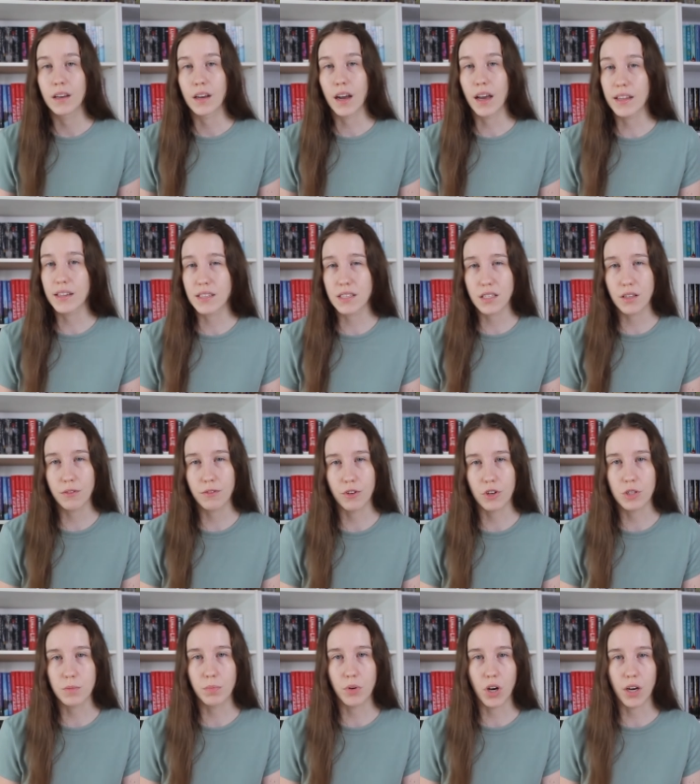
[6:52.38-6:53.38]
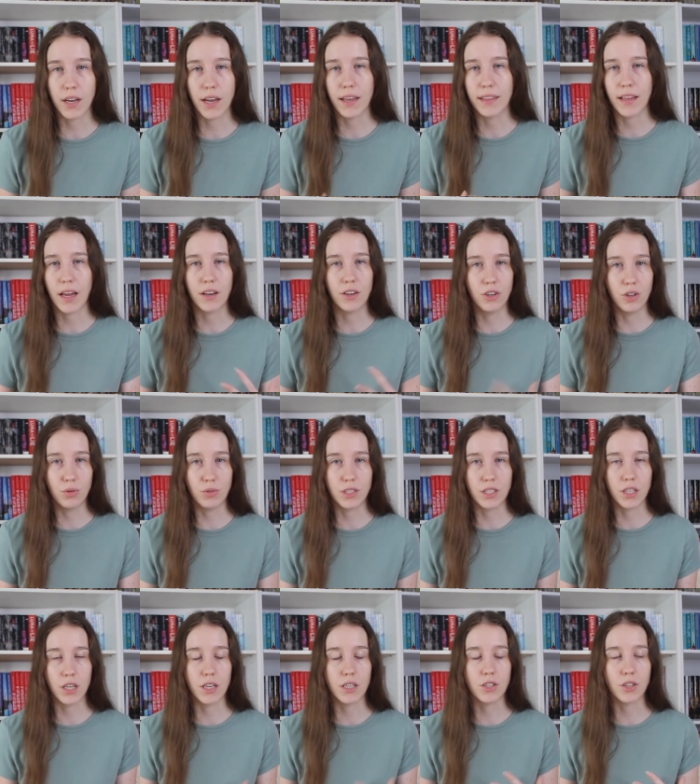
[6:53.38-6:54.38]
And this is the first book in that new
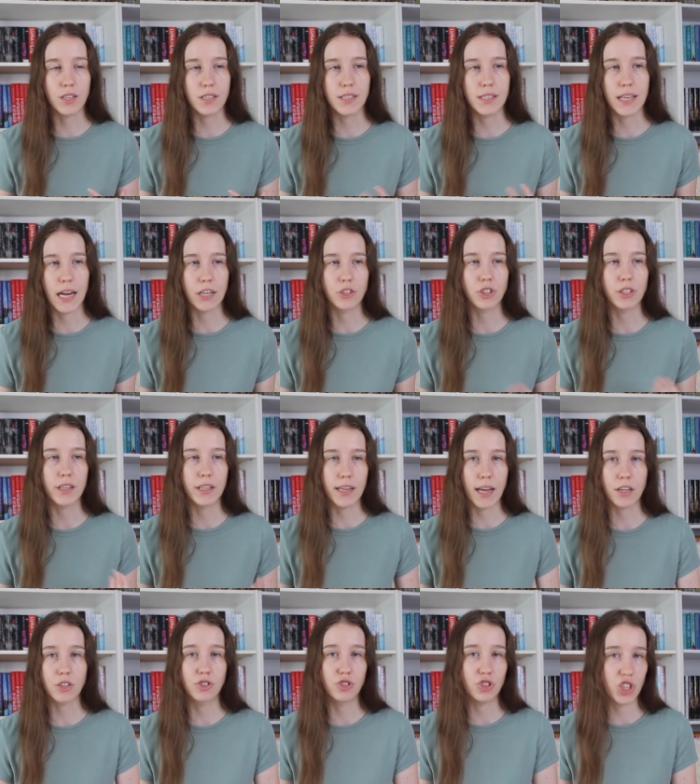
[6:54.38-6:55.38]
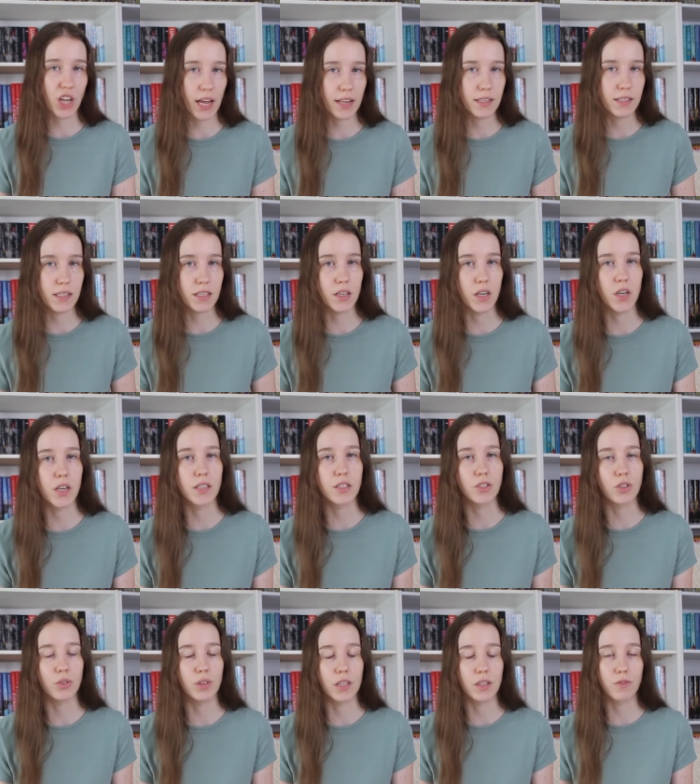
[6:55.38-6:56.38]
series. So this is actually the next gen series.
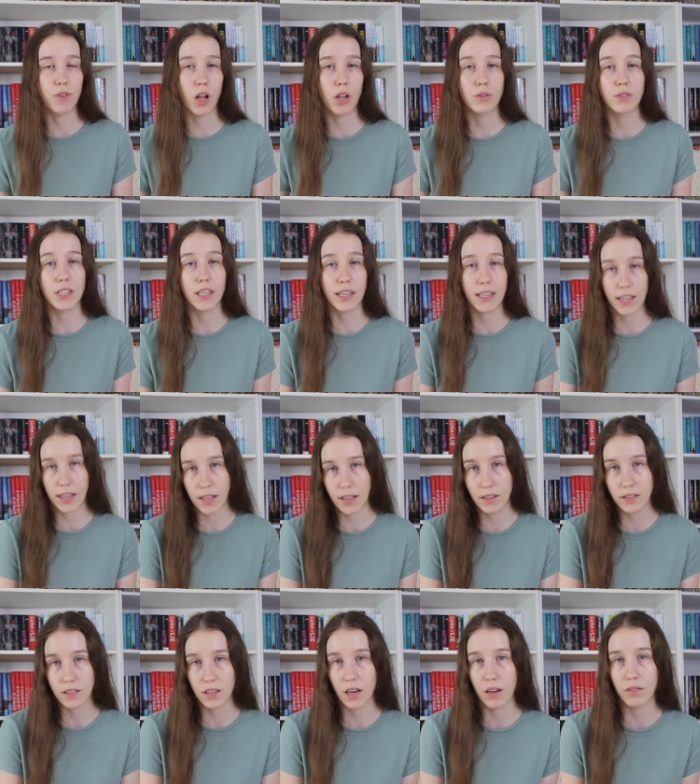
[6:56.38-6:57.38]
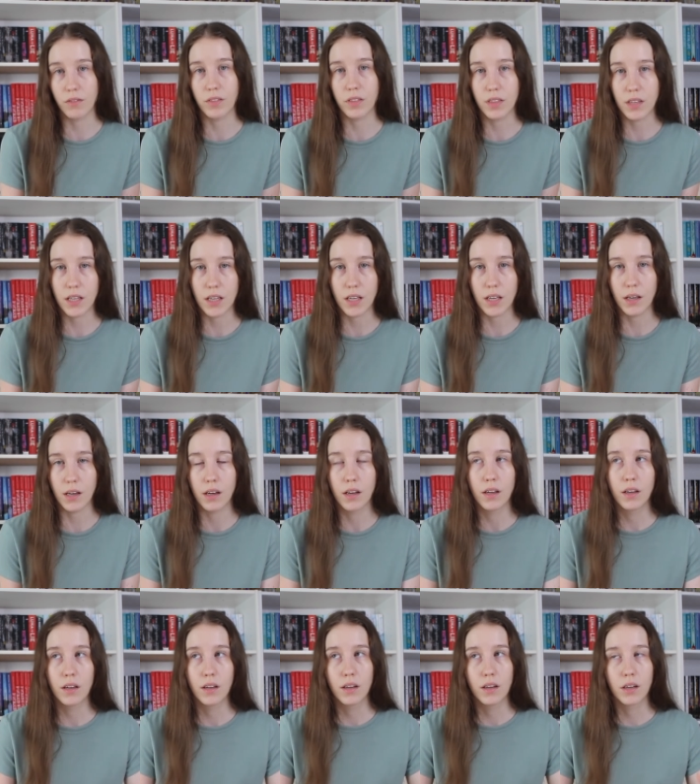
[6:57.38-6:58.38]
So this follows the kids of the
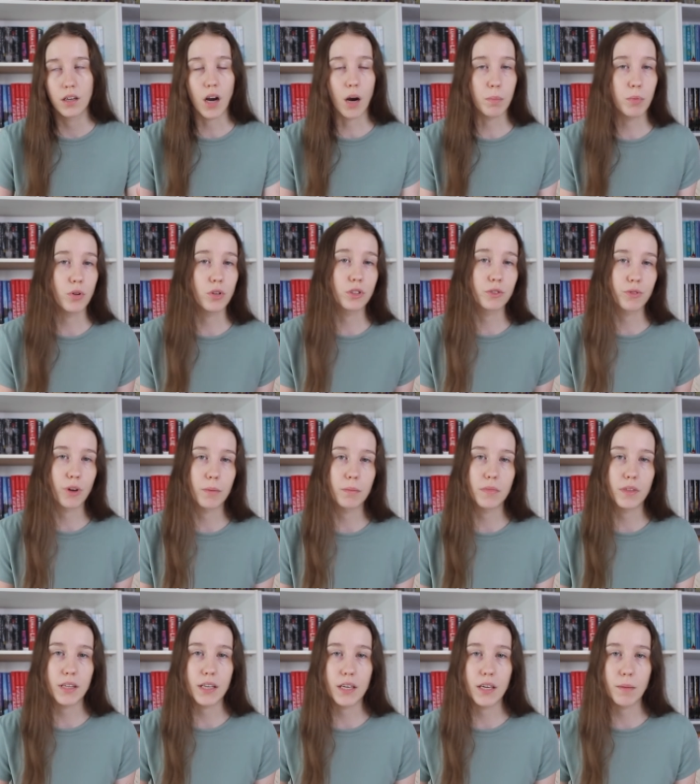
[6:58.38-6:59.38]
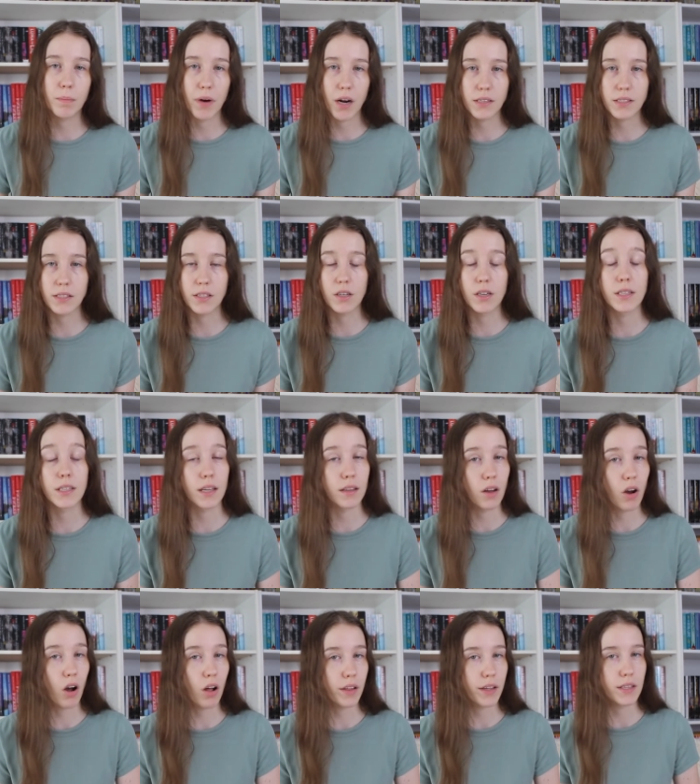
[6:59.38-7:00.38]
couples from the Puck series and
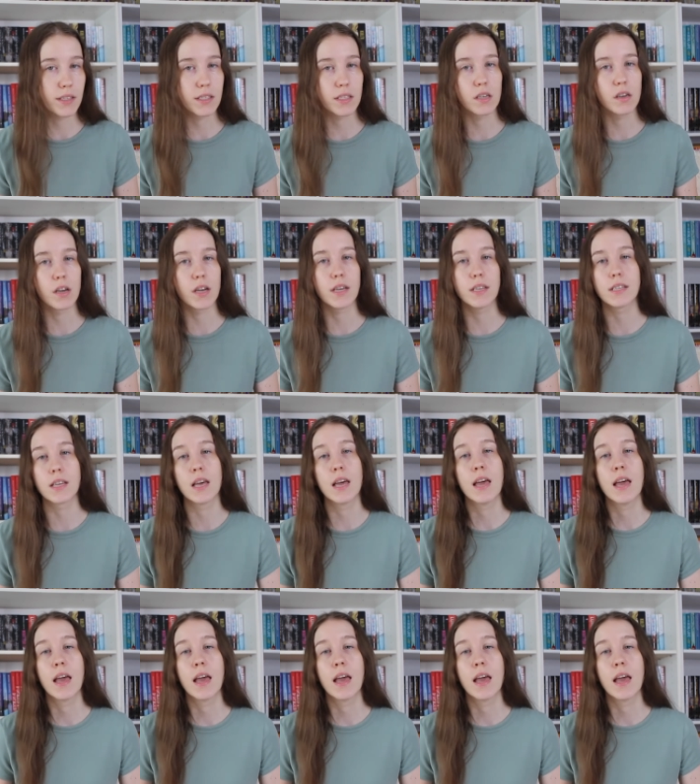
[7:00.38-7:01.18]
the All In series.